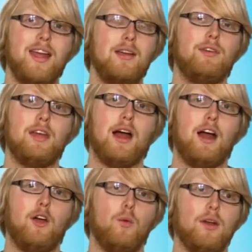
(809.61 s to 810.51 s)

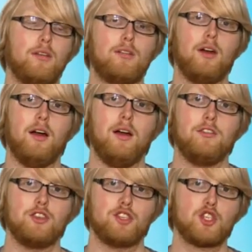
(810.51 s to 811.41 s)
AVI with
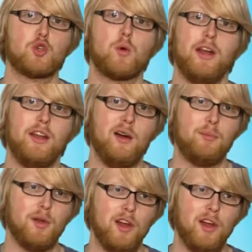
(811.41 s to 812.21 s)
just straight up